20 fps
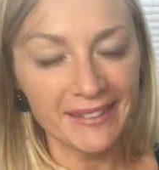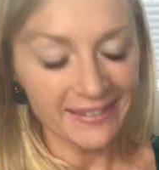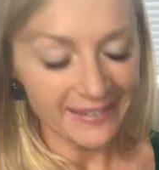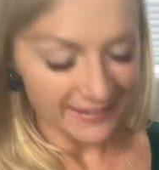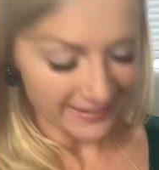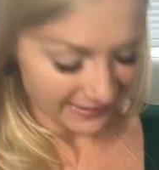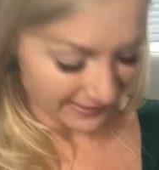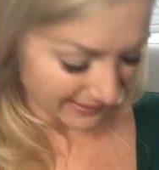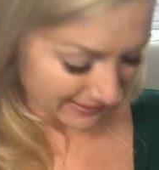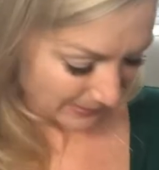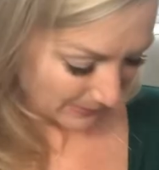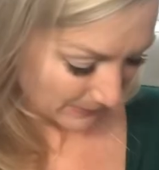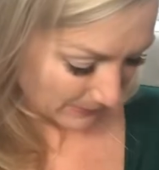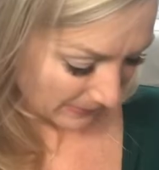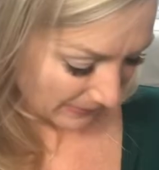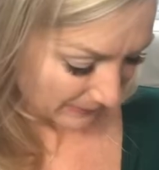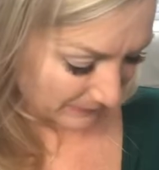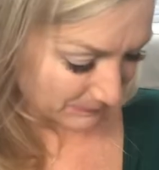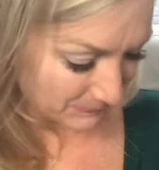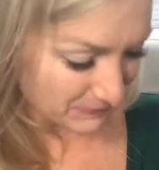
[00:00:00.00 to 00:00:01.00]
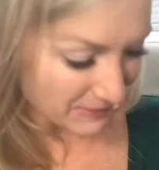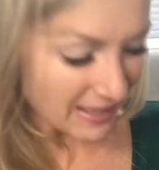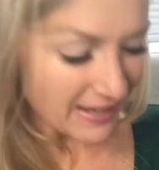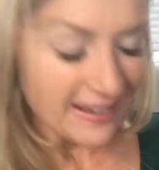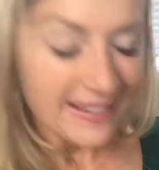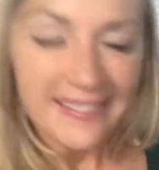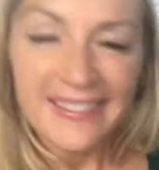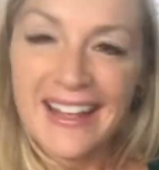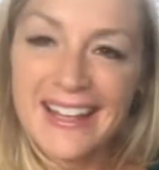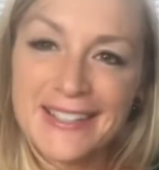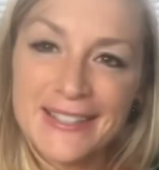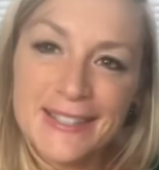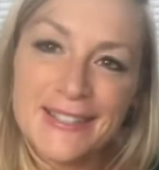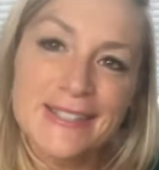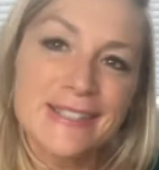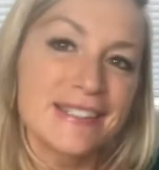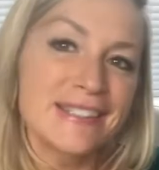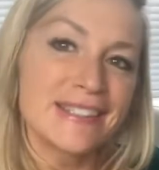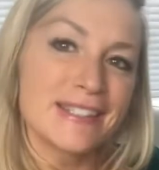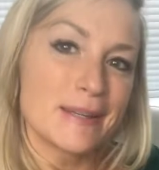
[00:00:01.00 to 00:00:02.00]
Anyway, that's
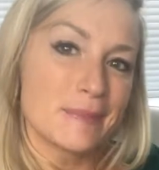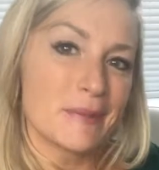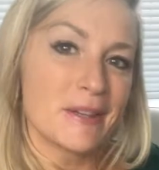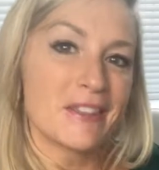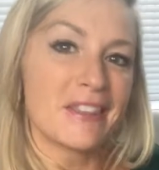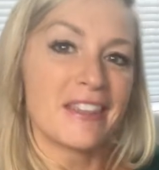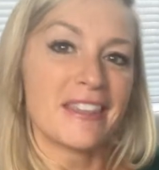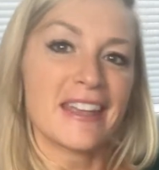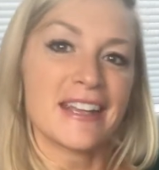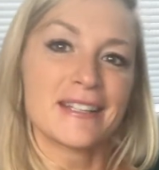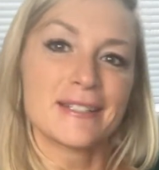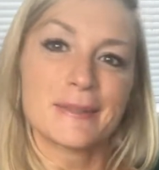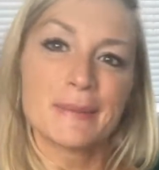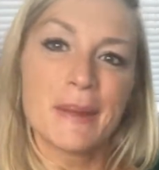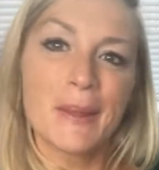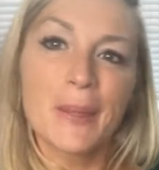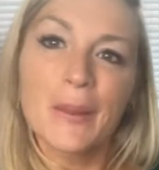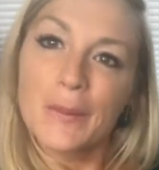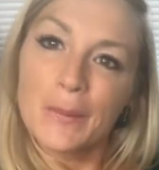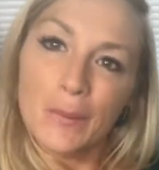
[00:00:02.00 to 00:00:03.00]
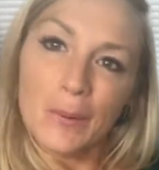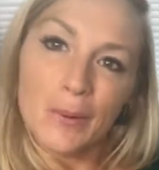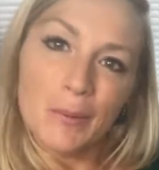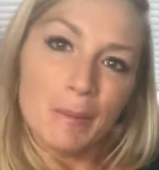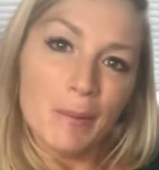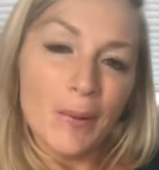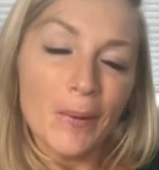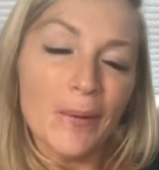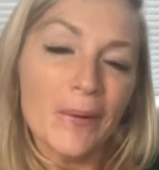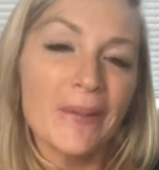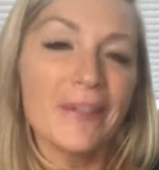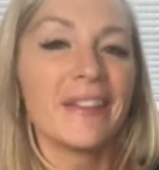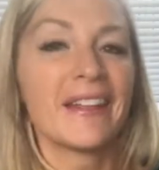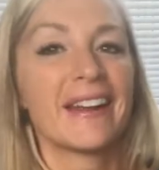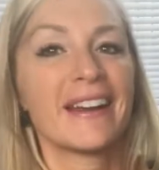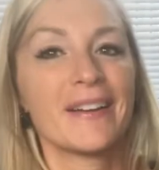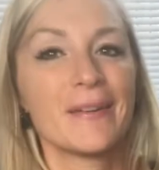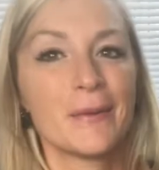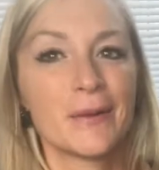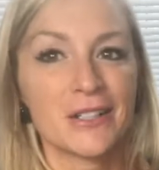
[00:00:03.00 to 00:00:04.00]
some of the things about the North Pole
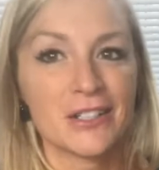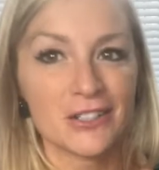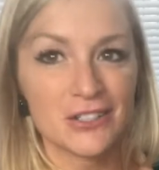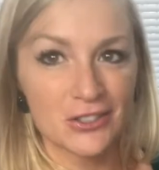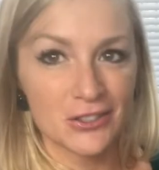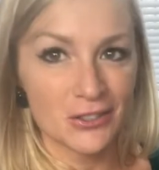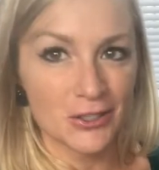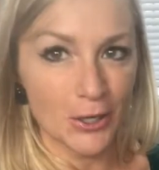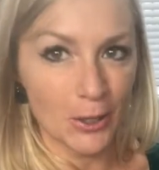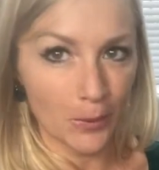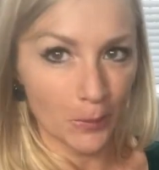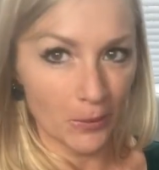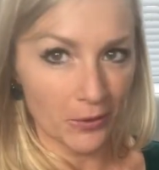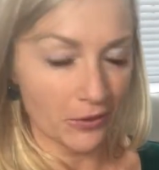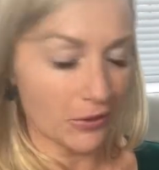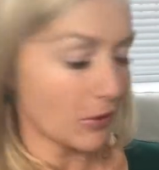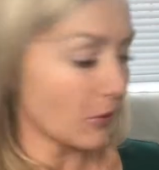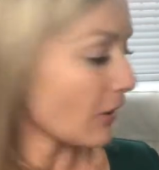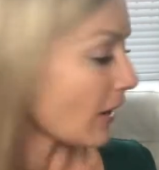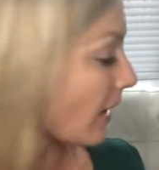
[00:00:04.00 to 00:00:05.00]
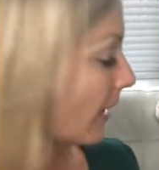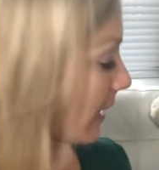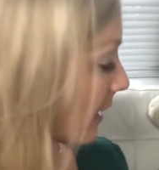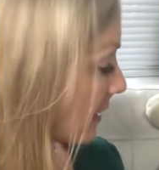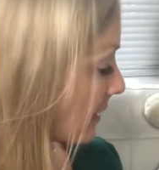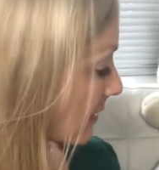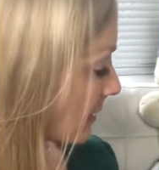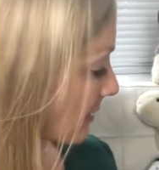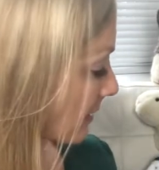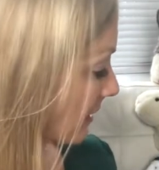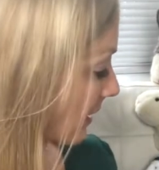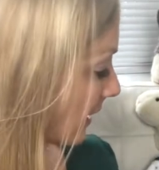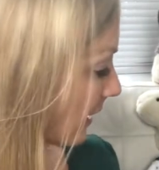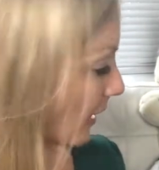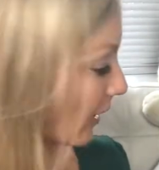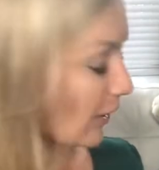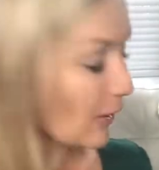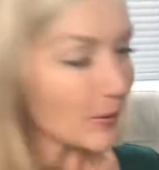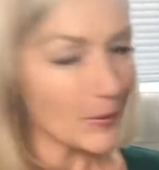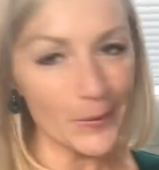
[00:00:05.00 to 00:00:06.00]
that I wanted to share with you guys.
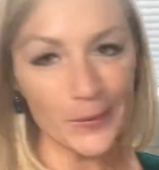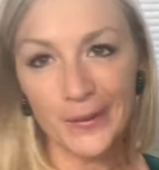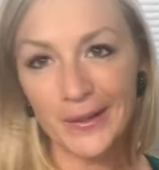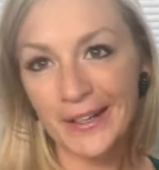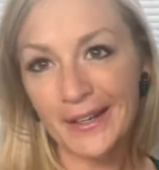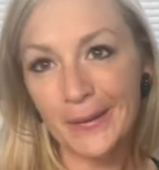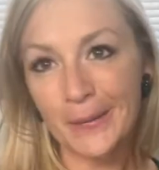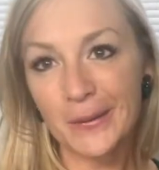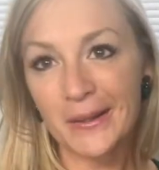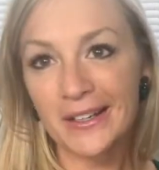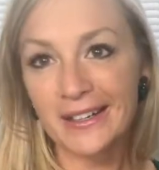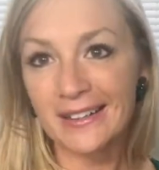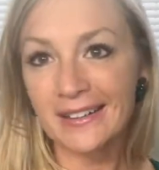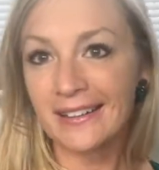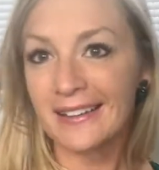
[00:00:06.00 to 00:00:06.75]
Oh, and I wanted to